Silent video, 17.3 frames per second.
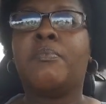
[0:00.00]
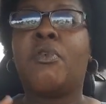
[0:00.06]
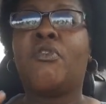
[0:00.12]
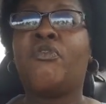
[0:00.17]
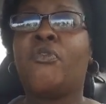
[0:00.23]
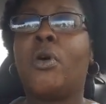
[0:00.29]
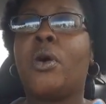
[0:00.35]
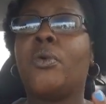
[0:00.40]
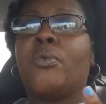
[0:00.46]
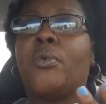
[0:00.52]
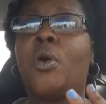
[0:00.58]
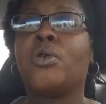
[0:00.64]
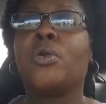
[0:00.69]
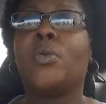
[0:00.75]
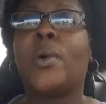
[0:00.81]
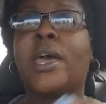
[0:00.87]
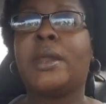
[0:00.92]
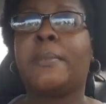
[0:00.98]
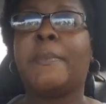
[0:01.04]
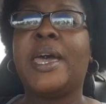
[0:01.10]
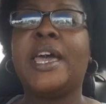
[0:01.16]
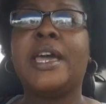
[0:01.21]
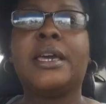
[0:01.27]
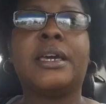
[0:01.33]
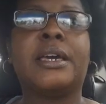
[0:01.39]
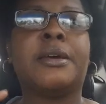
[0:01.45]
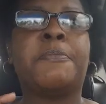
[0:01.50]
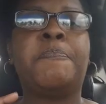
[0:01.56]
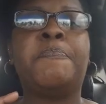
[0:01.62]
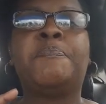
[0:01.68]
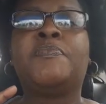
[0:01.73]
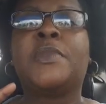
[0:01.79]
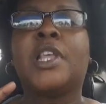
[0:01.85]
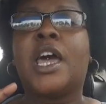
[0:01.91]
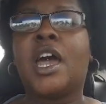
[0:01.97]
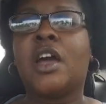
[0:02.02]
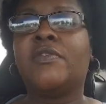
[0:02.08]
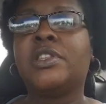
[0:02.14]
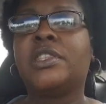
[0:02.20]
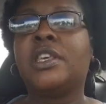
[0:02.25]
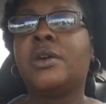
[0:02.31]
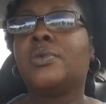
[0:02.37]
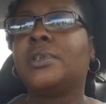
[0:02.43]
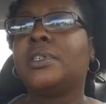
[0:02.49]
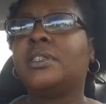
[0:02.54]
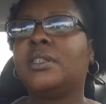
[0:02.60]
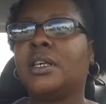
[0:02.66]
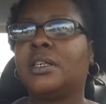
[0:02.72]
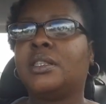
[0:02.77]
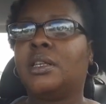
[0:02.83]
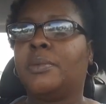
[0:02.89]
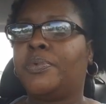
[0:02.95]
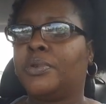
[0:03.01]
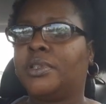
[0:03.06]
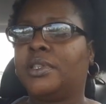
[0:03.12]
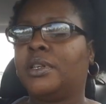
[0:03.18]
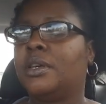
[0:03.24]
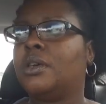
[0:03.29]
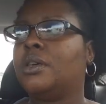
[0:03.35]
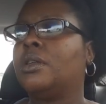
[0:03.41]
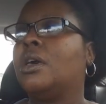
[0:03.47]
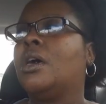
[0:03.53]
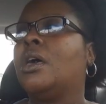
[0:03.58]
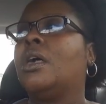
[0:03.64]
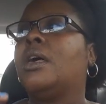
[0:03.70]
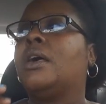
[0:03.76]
before on the way to Macon, everything was sixty percent.